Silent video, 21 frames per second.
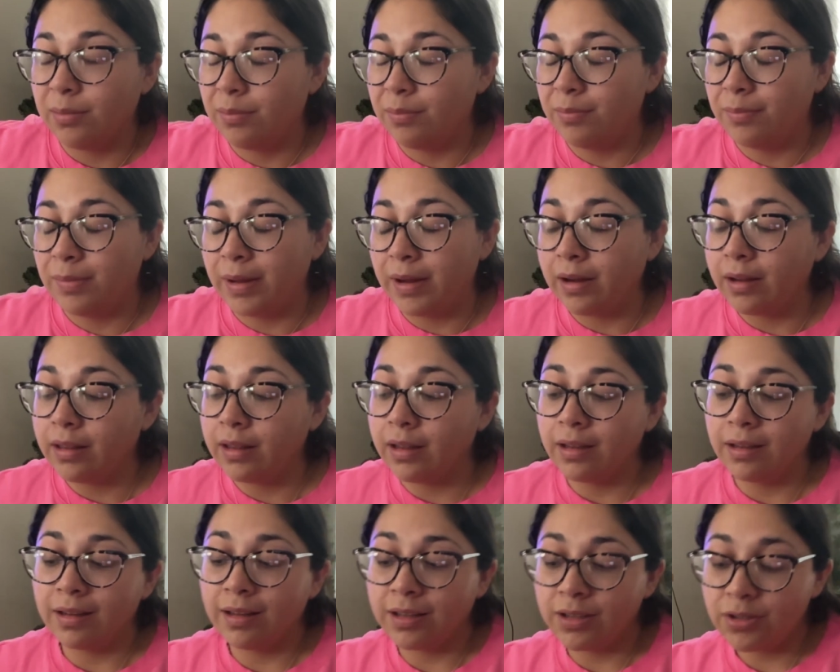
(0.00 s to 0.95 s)
barely
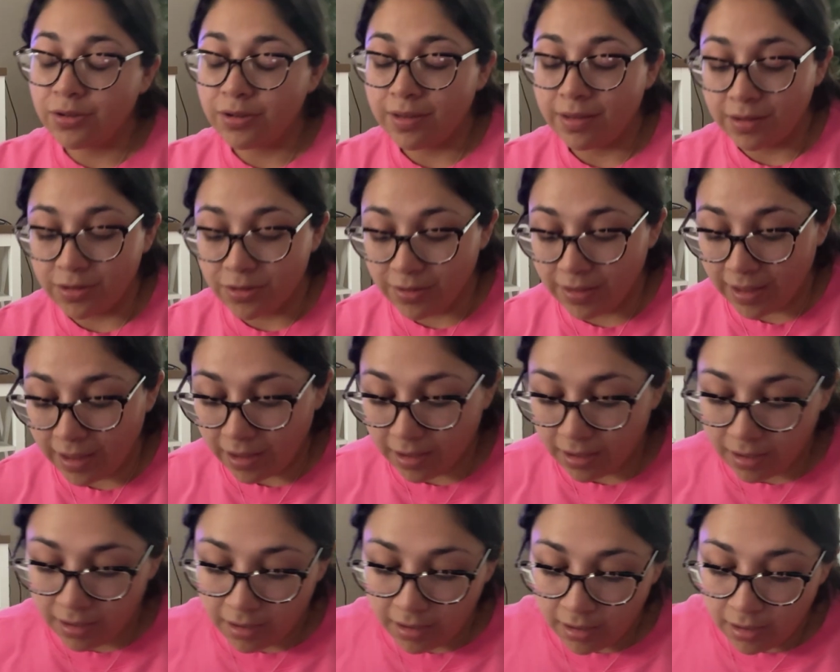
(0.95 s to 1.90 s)
gonna enter into that.
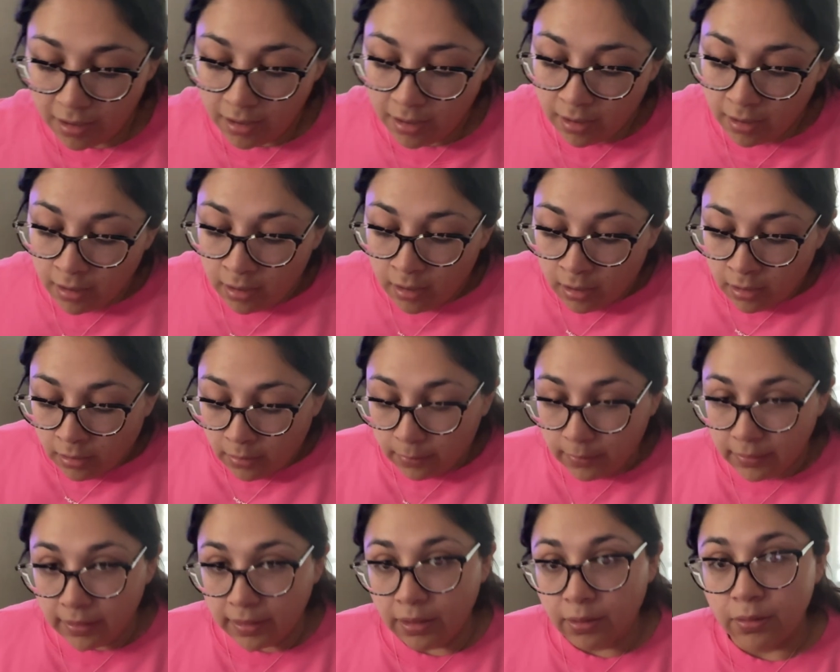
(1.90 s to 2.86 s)

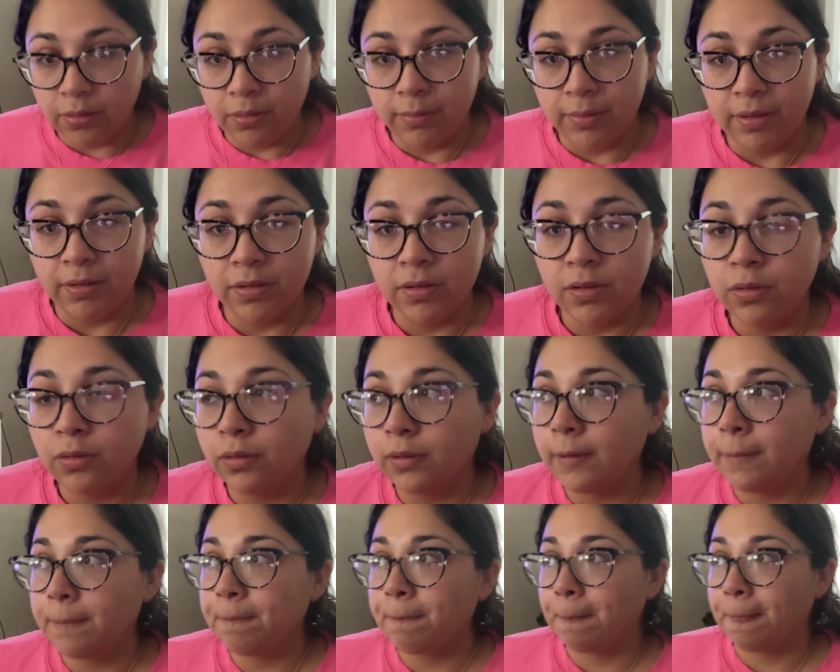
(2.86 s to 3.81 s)
When they go to middle
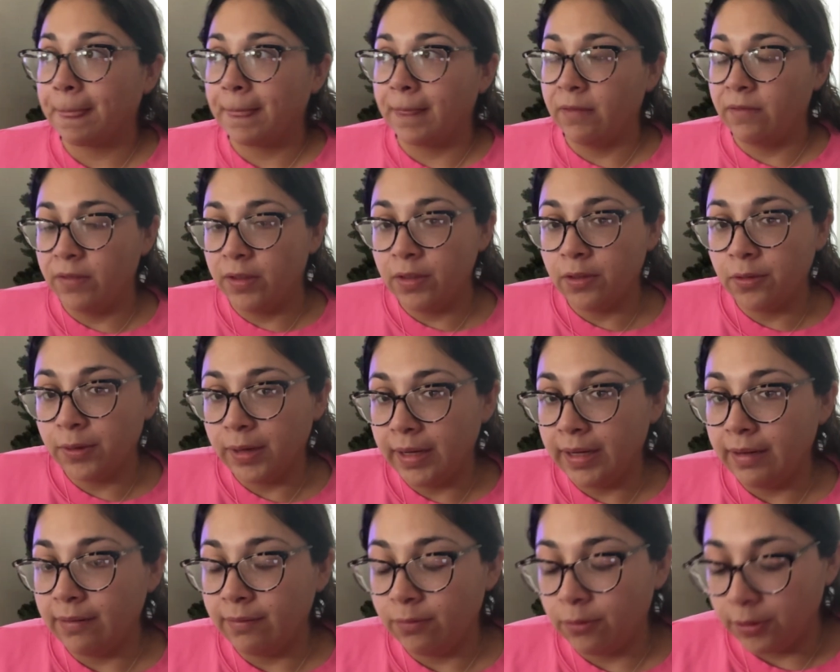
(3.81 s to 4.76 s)
school, fifth
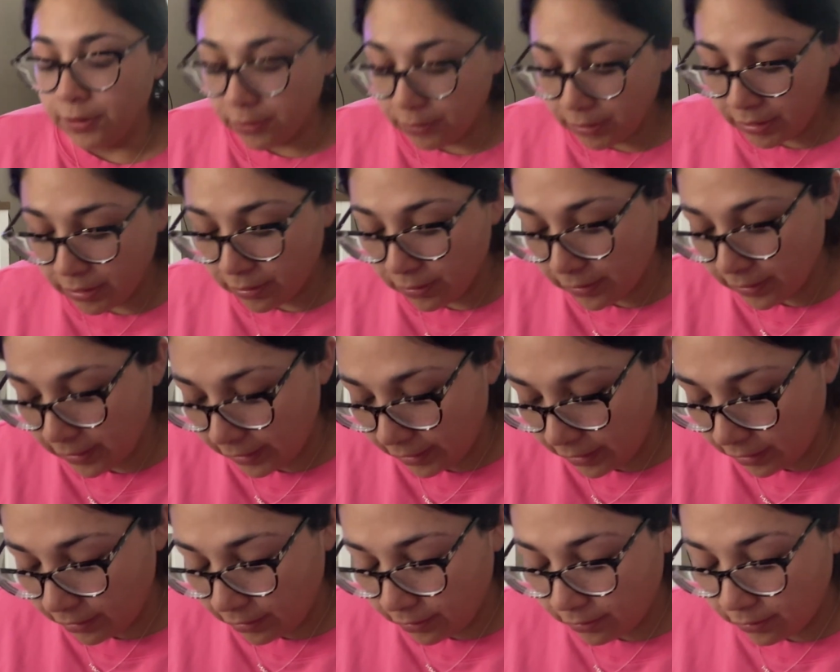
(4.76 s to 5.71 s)
grade and fourth grade already,
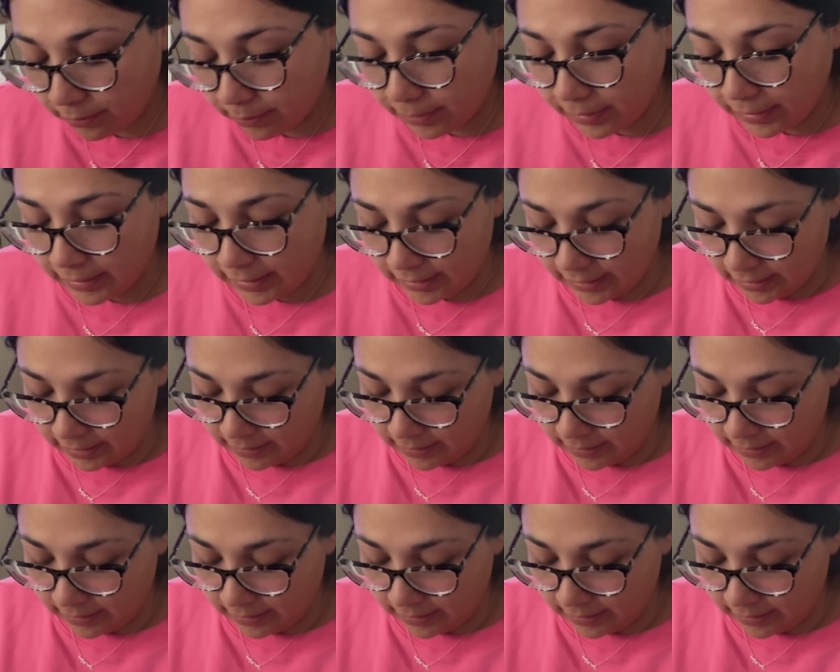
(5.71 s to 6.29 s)
you know, but